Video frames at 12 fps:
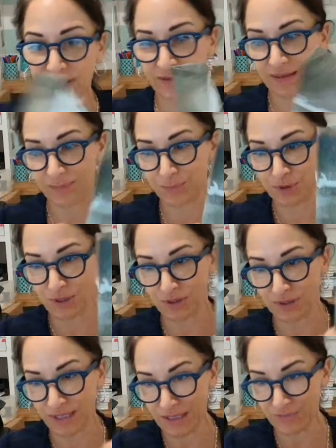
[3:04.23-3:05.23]
and they put it
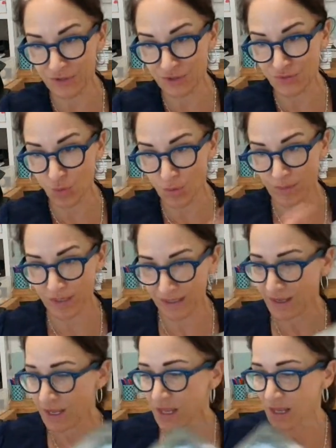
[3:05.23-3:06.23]
on canvas for
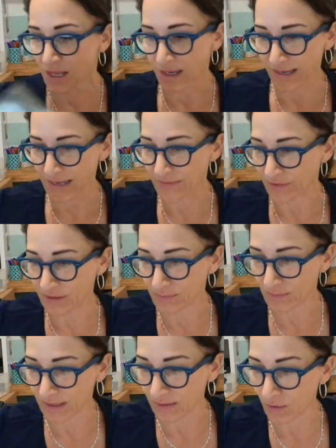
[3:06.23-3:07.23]
me. I have it in
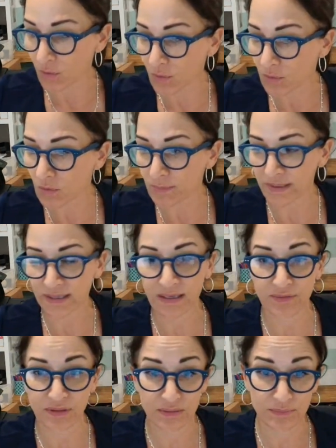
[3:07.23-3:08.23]
my home. I
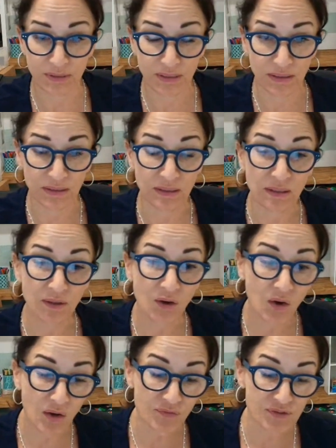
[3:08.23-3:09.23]
have it in my
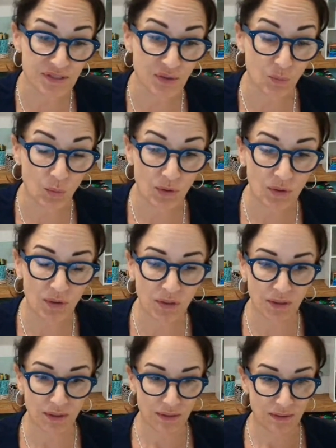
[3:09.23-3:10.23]
office at work.
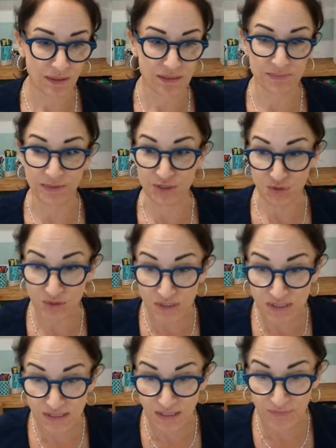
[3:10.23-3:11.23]
It's my
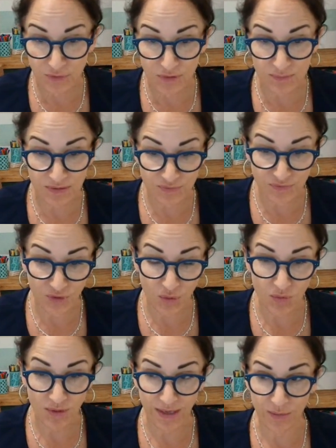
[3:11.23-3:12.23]
screensaver on my
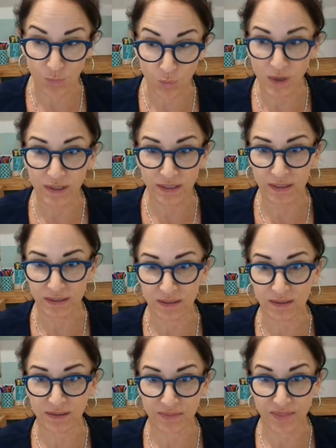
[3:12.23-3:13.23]
phone. I wanted
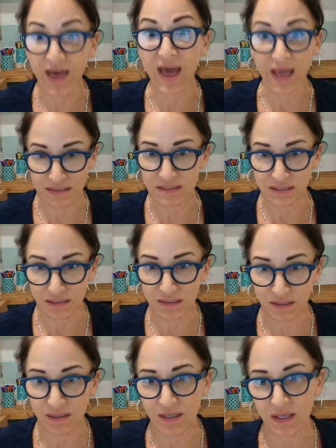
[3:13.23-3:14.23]
that.
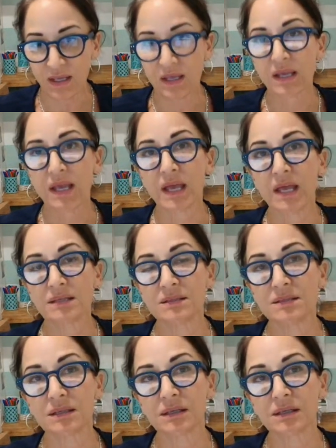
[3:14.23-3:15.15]
And